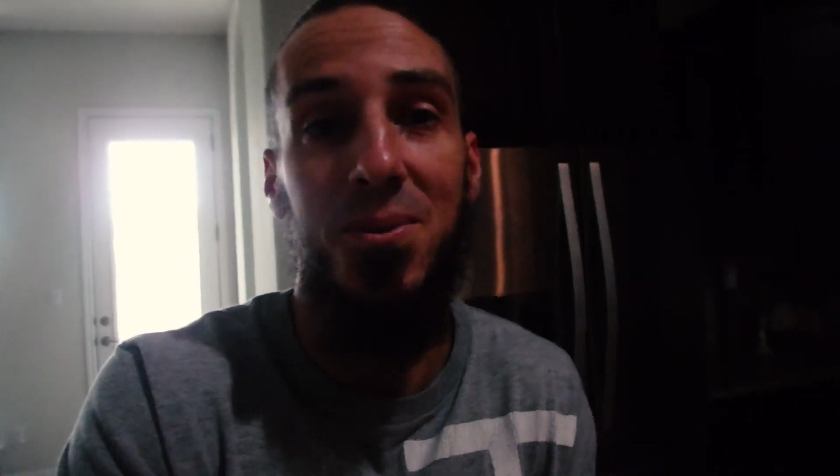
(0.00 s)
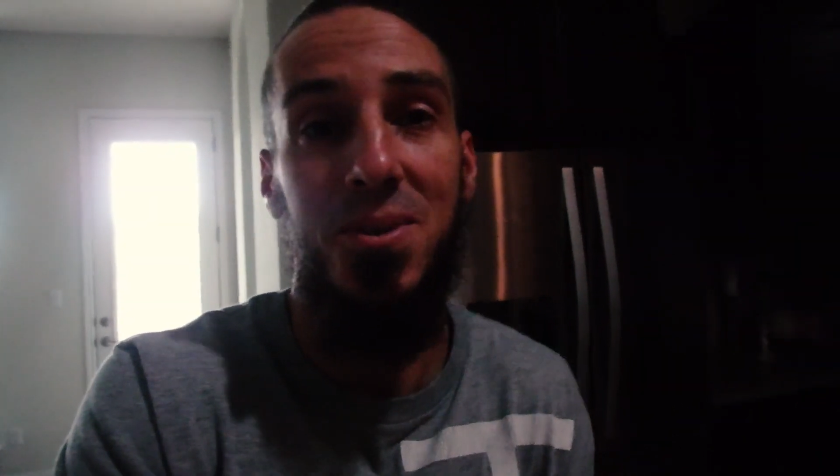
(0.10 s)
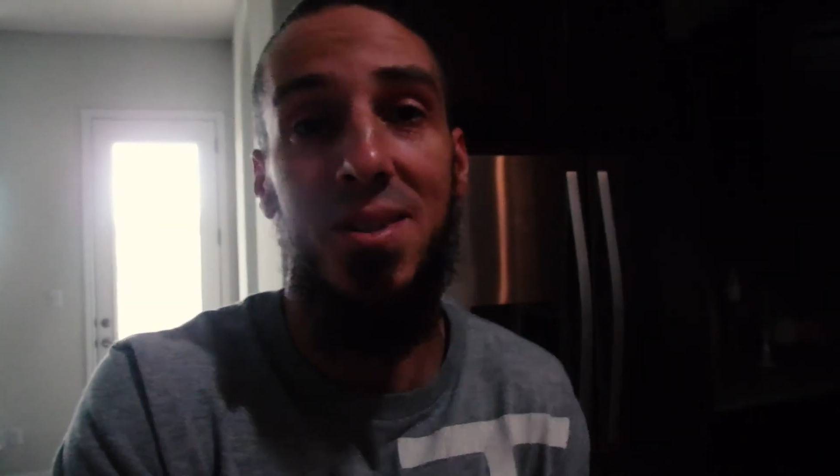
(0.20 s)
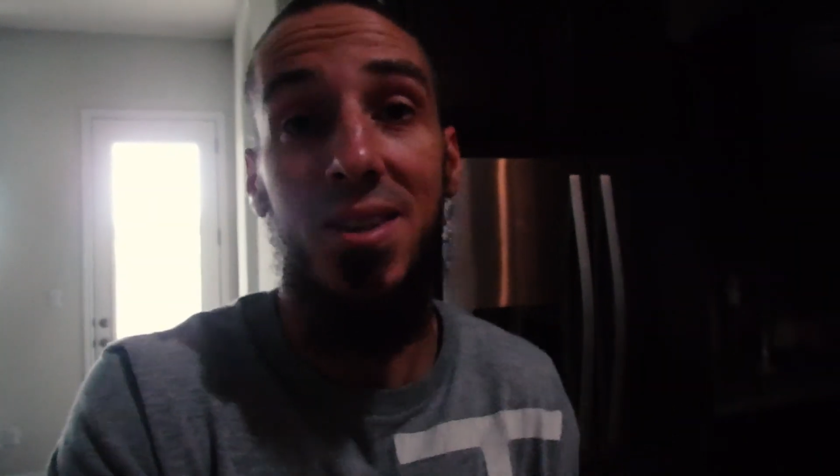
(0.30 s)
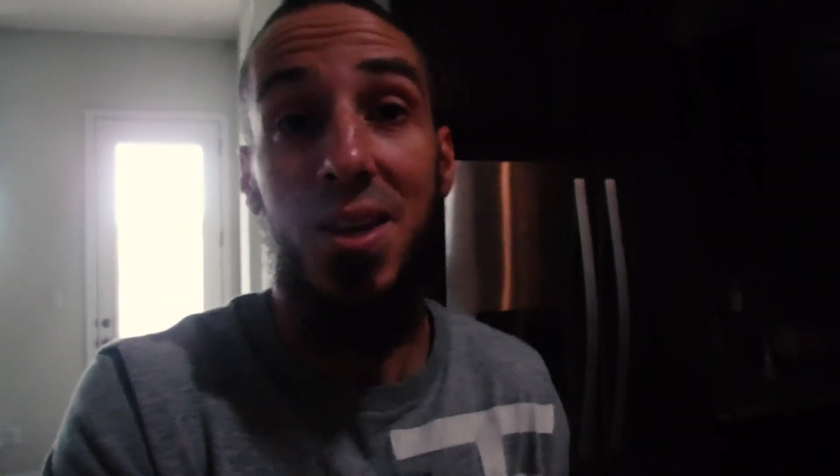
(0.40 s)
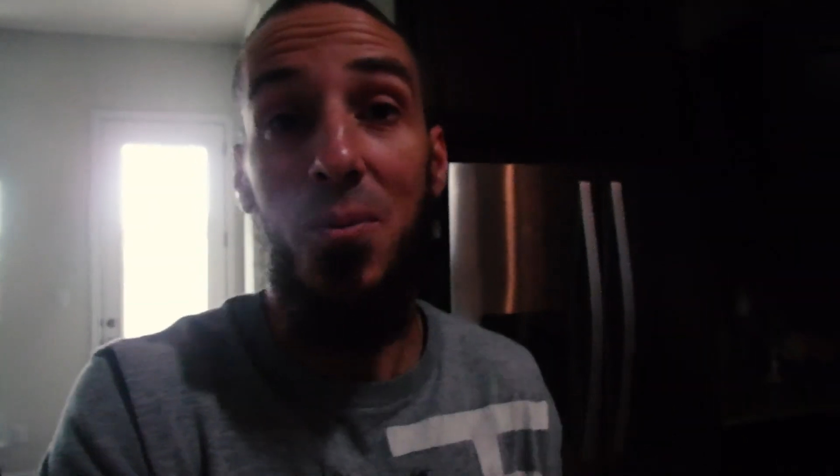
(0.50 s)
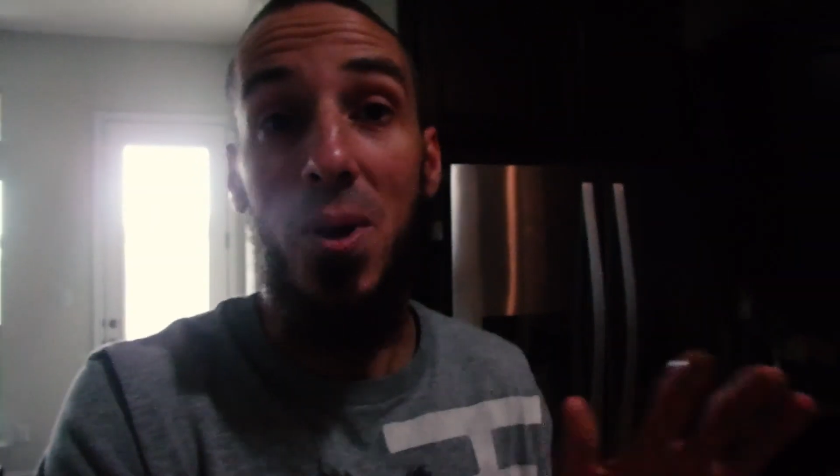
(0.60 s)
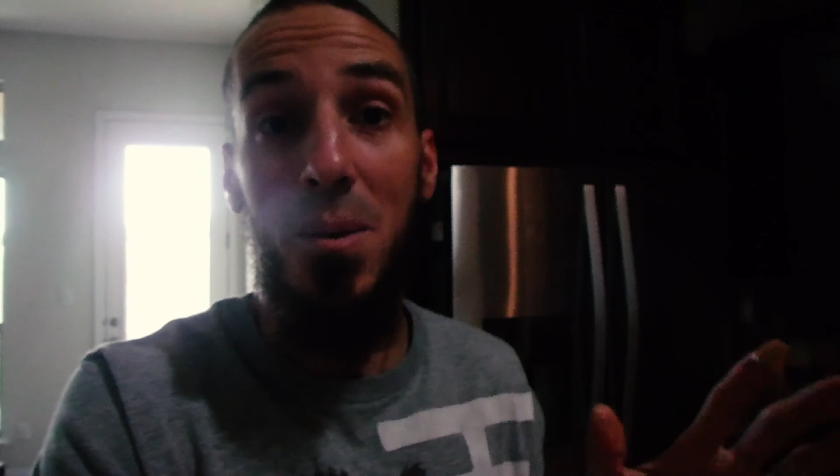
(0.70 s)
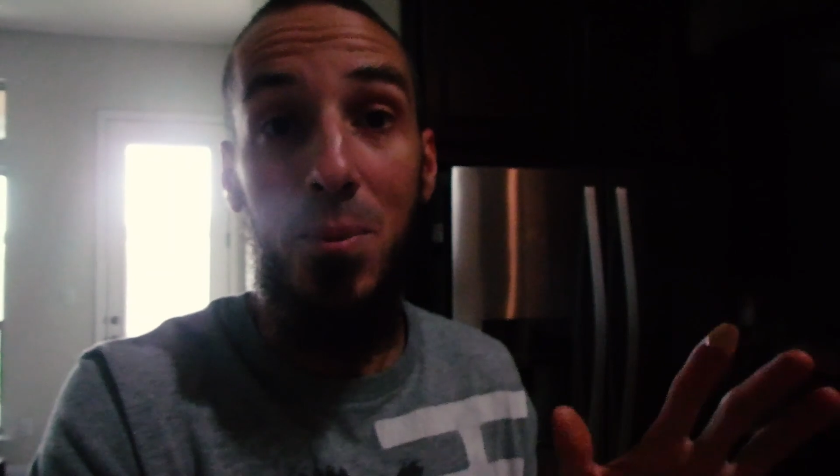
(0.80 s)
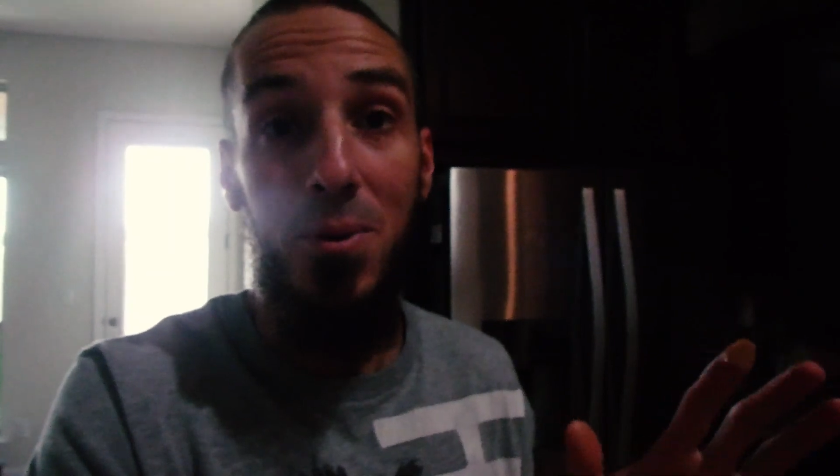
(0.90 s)
which is like
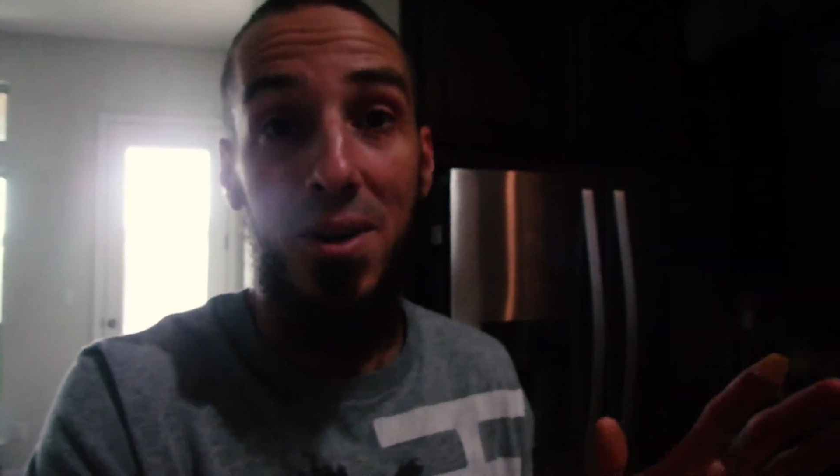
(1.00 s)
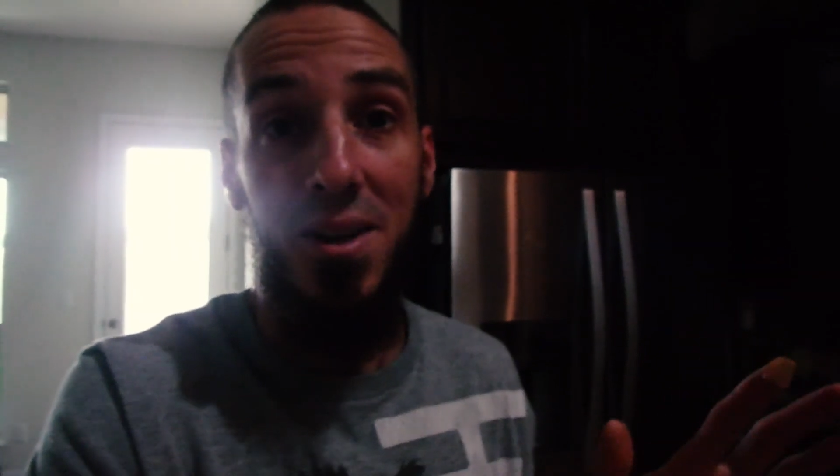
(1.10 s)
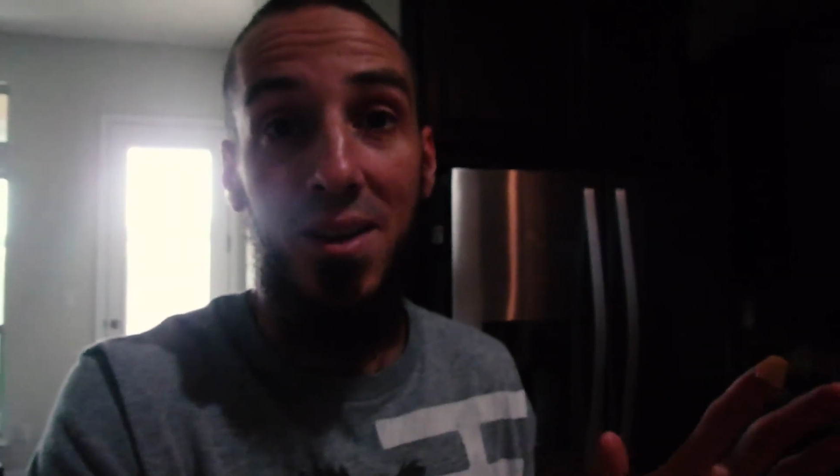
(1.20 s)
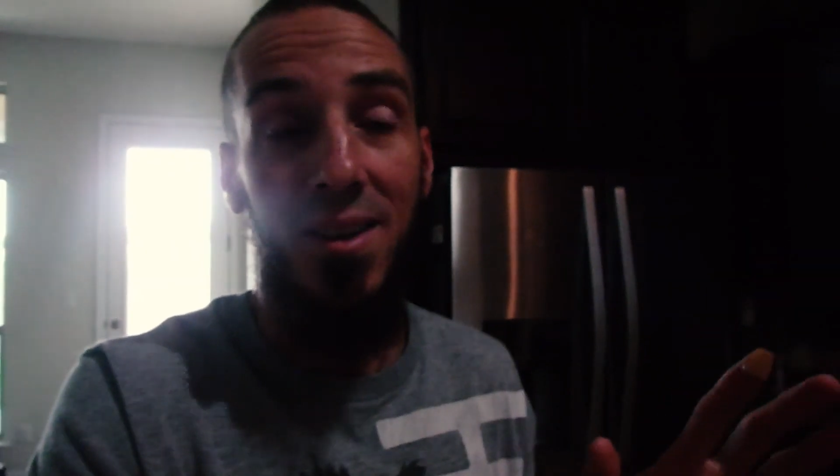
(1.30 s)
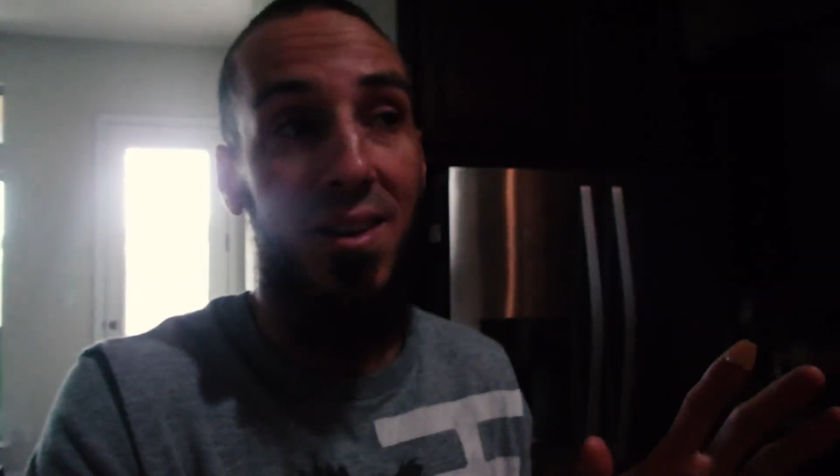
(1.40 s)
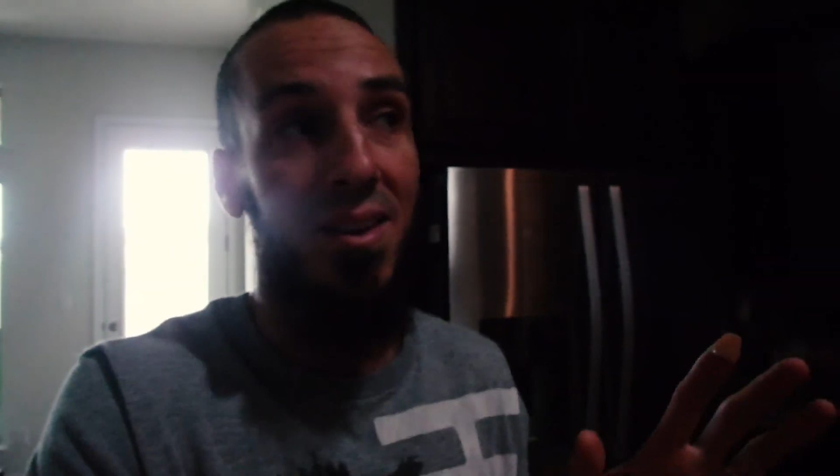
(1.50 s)
wakeboarding,